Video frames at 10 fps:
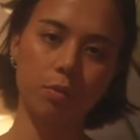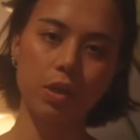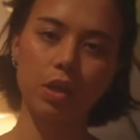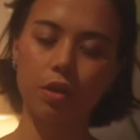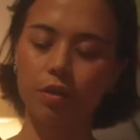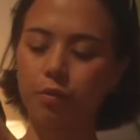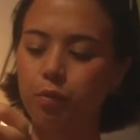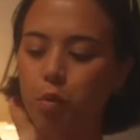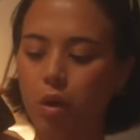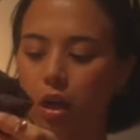be good
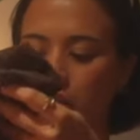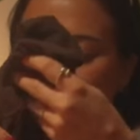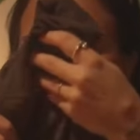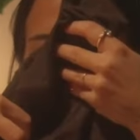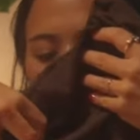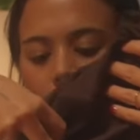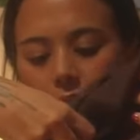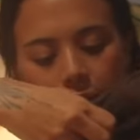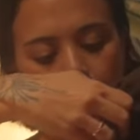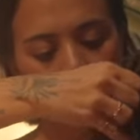for just
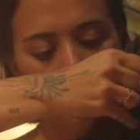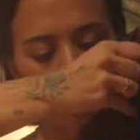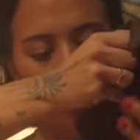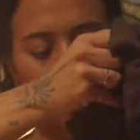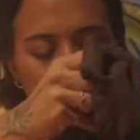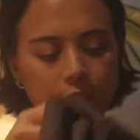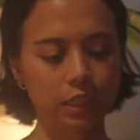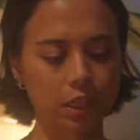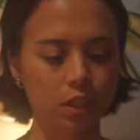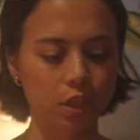layering if I really need